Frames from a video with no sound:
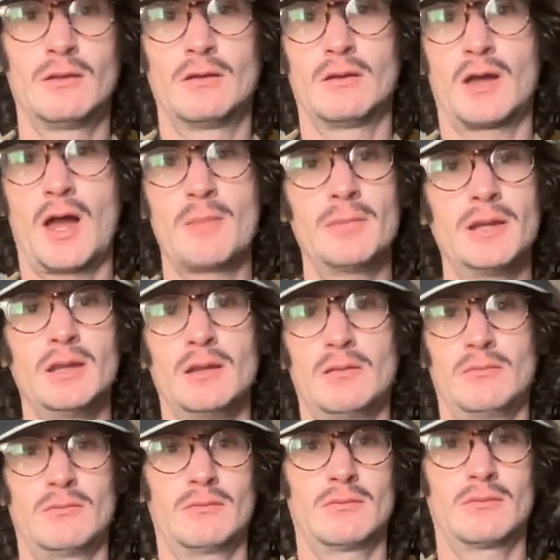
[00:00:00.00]
How many?
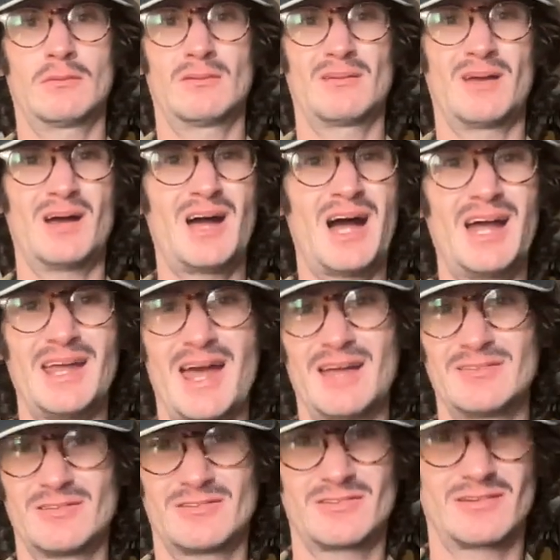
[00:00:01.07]
I had
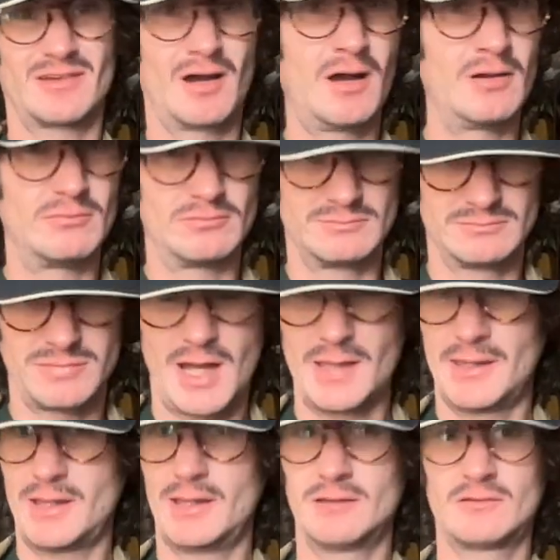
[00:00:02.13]
to succumb.
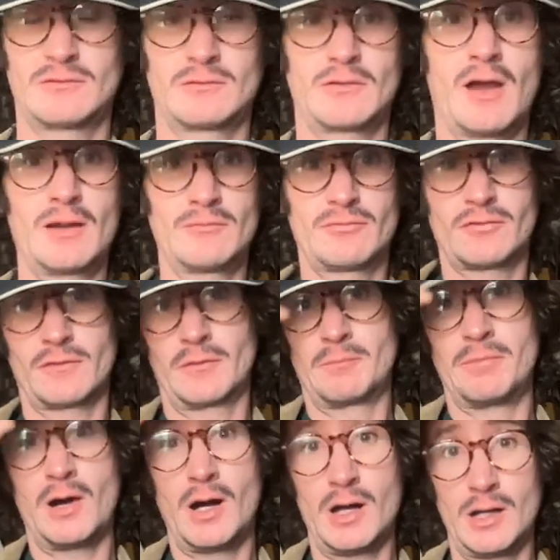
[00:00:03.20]
It's time for the
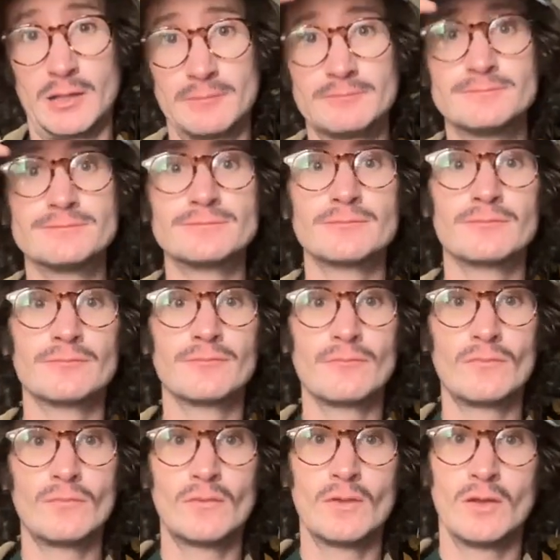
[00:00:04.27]
pod.
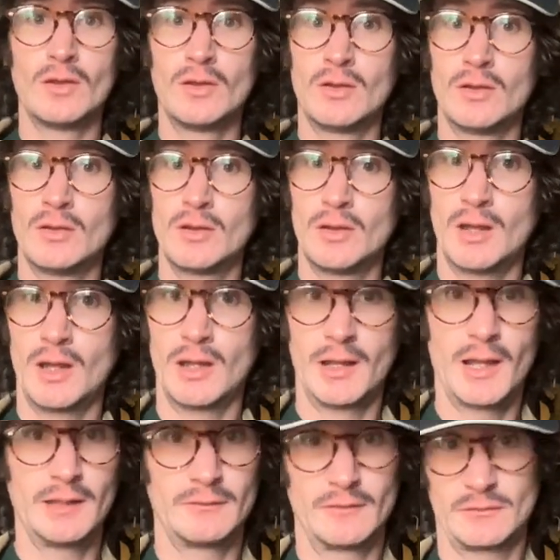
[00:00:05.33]
And
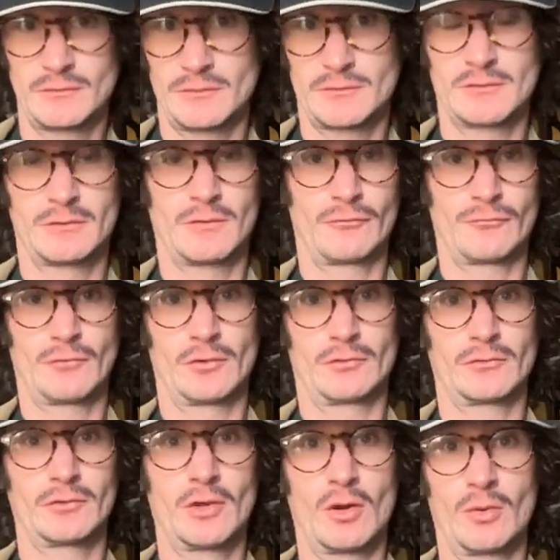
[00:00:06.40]
hey, this isn't the
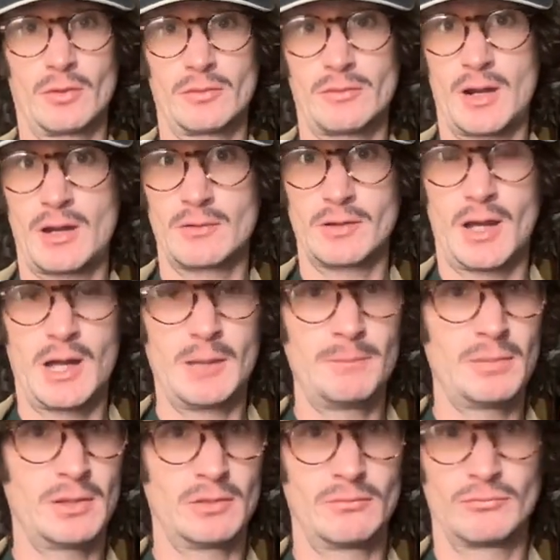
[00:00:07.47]
first go around. I've
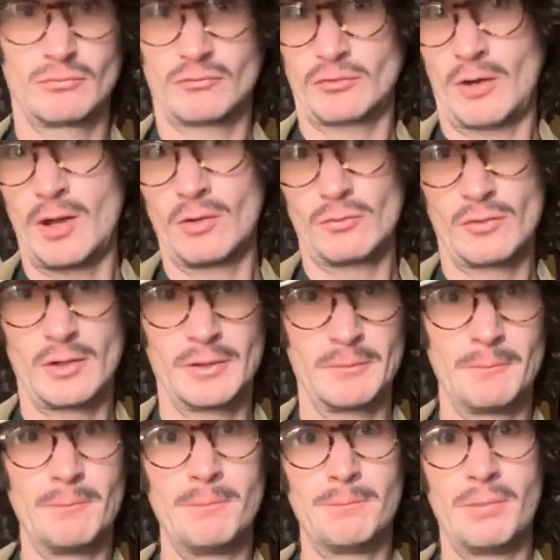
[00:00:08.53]
been trial
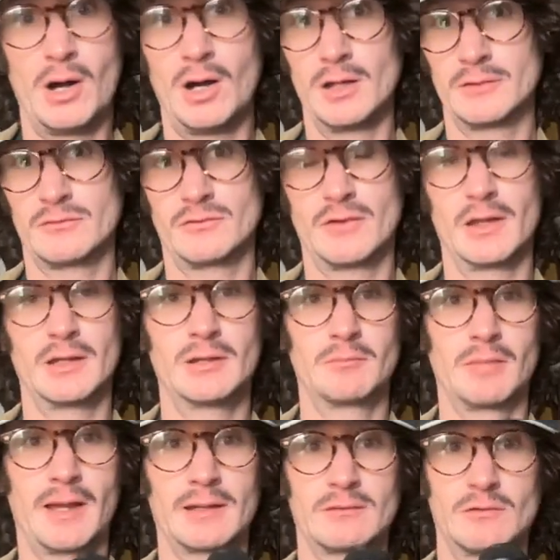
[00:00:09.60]
running pods dating
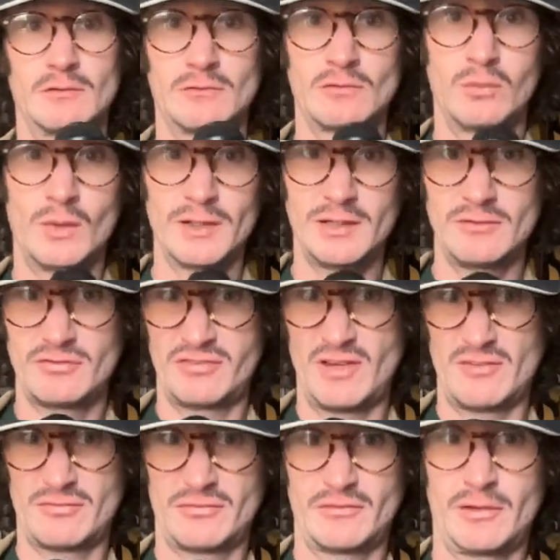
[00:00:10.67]
back to
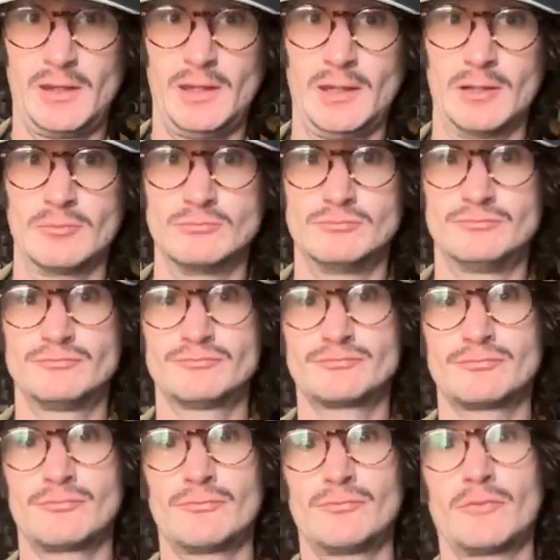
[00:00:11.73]
2015.
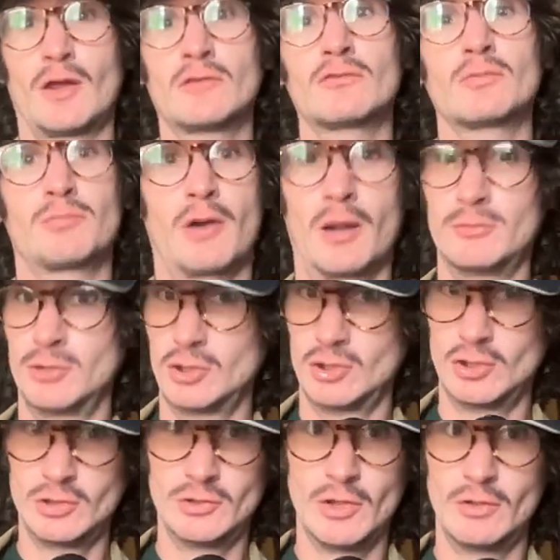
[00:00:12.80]
It's probably
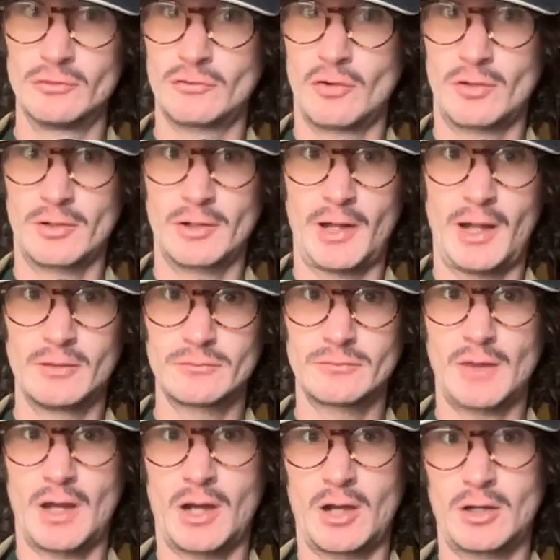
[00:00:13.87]
good those aren't out
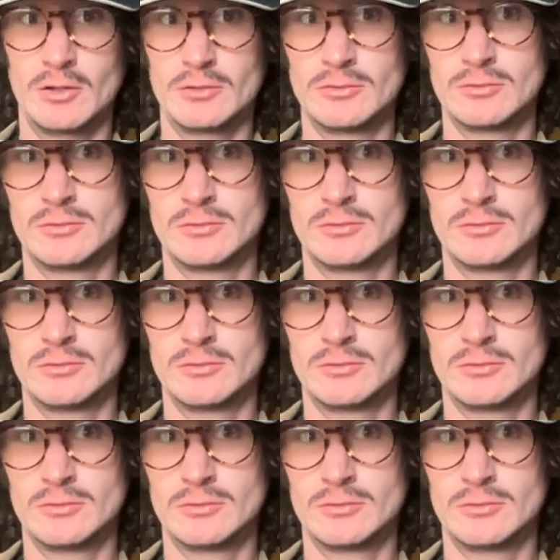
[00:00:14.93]
there.